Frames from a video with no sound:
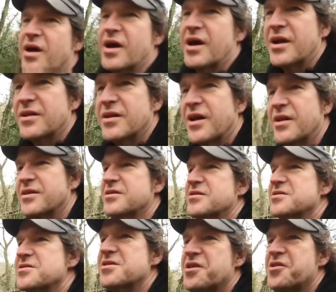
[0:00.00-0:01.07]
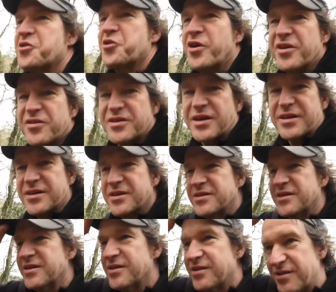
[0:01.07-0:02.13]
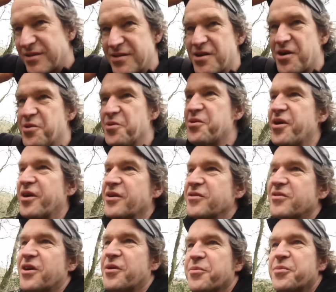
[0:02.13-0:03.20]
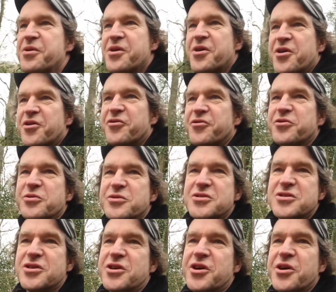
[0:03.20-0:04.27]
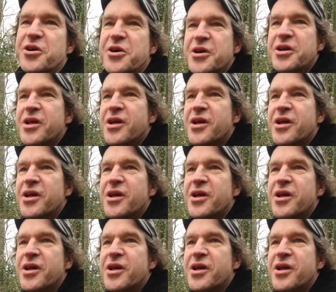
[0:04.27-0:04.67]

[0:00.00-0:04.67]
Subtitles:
And this is another great sign that the whole thing's come full circle.